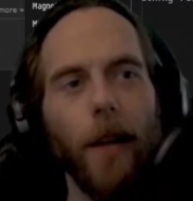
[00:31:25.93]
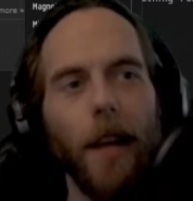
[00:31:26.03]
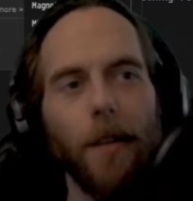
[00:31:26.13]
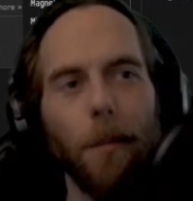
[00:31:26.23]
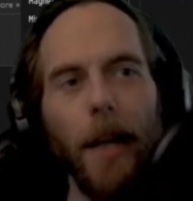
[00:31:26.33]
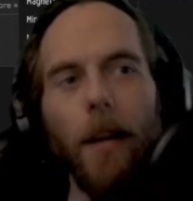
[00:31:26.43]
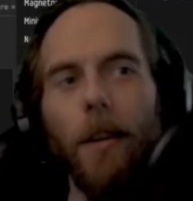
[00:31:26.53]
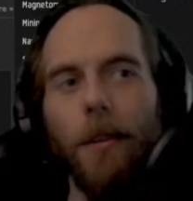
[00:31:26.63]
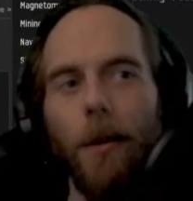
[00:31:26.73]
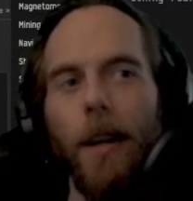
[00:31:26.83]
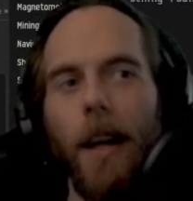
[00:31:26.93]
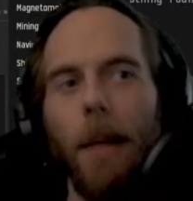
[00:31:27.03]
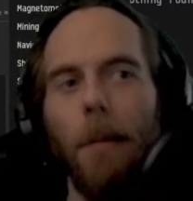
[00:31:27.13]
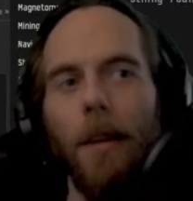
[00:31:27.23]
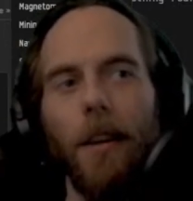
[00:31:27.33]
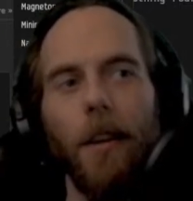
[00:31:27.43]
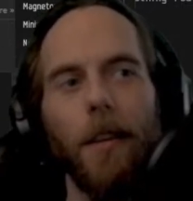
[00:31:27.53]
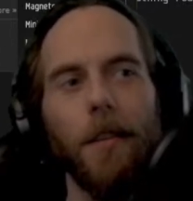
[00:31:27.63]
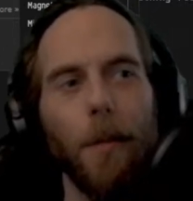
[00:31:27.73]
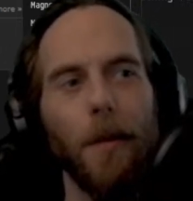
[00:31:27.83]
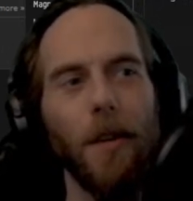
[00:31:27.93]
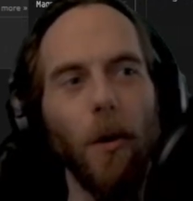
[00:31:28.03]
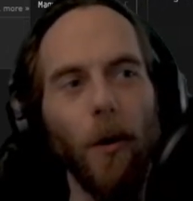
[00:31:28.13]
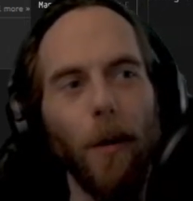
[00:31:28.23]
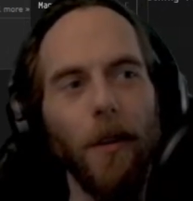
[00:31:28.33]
as a player on Serenity, I must tell you this ship is horrible.